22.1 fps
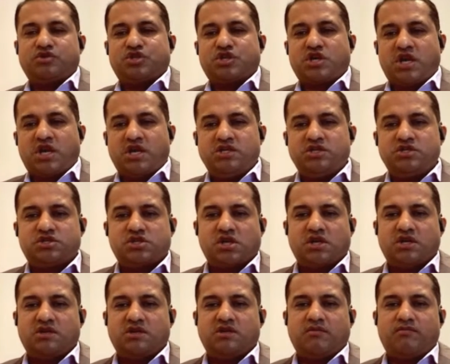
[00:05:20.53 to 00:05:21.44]

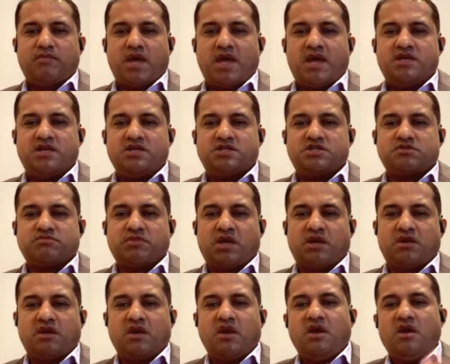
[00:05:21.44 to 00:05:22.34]
change in the
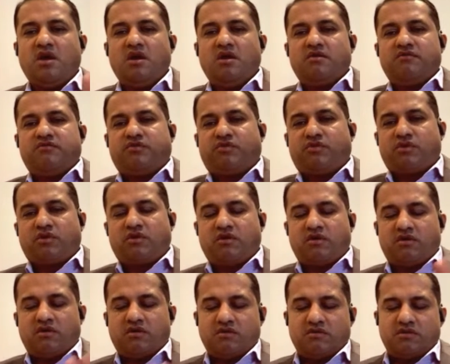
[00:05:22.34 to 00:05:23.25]
management
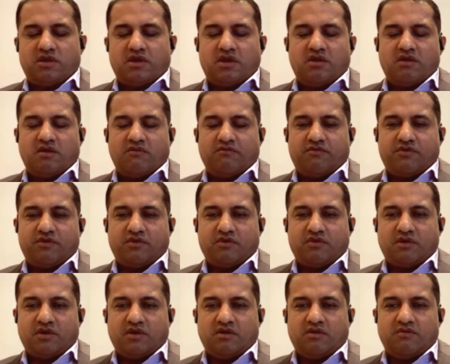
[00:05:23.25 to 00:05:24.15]
for
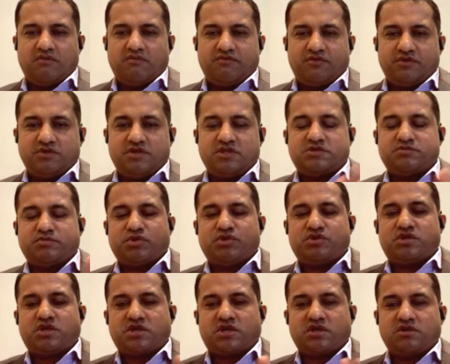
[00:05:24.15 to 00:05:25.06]
this
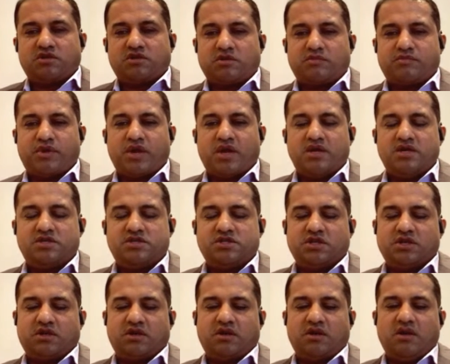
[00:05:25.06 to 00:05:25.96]
particular
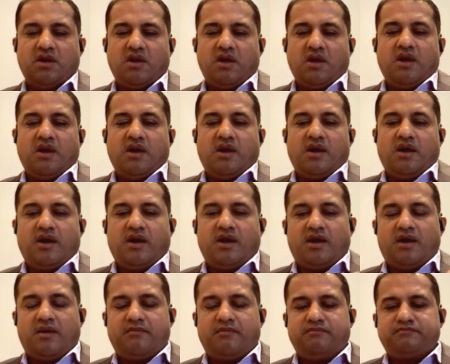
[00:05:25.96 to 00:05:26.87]
patient.
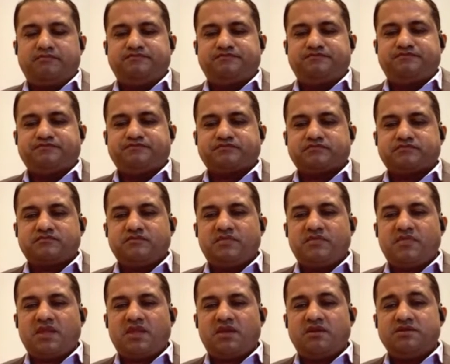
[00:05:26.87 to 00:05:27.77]

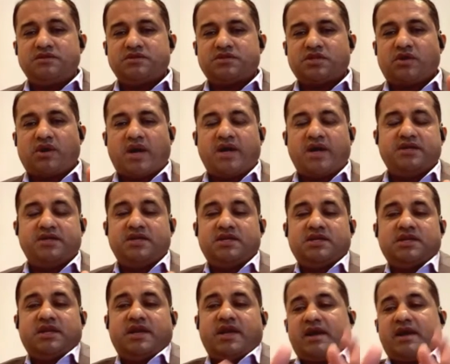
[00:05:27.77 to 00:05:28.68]
So
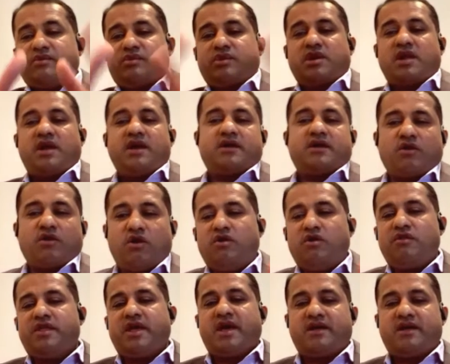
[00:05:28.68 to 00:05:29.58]
ideally, I would like
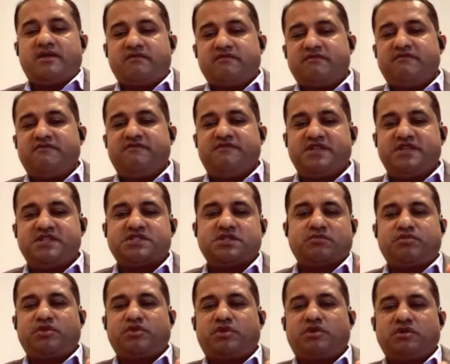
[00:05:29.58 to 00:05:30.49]
all that
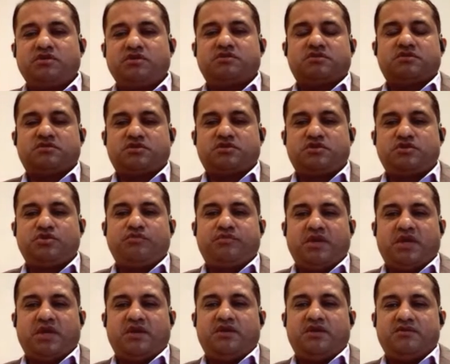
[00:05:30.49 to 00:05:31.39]
visible
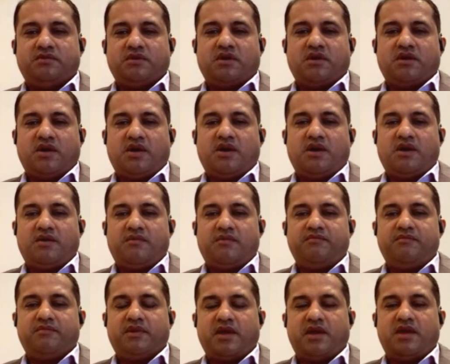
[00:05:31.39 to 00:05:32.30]
to me,
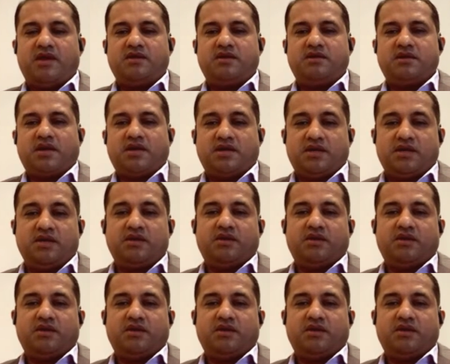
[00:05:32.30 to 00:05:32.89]
and